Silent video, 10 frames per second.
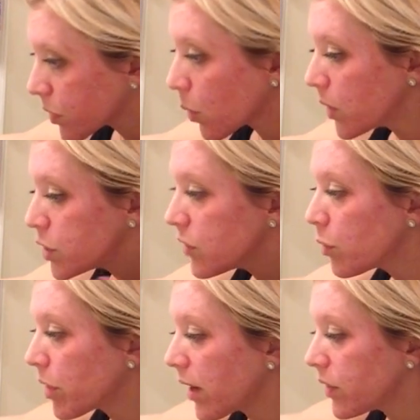once you've
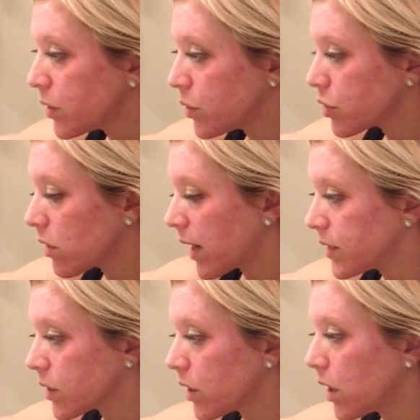applied the
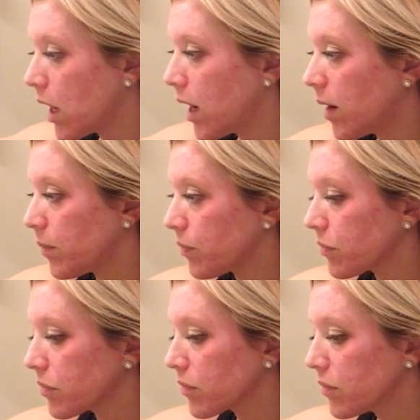neutralizer,
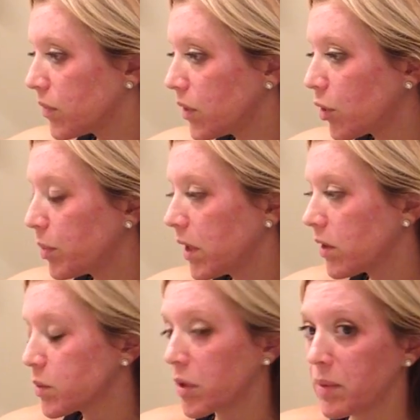your peel
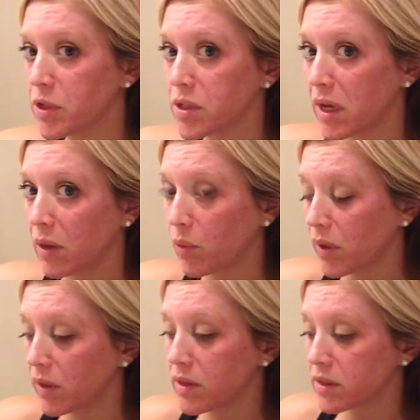is pretty much done. It
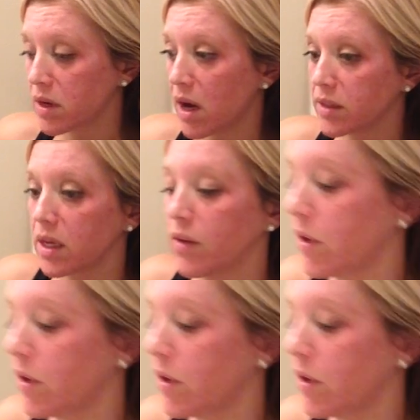really does not take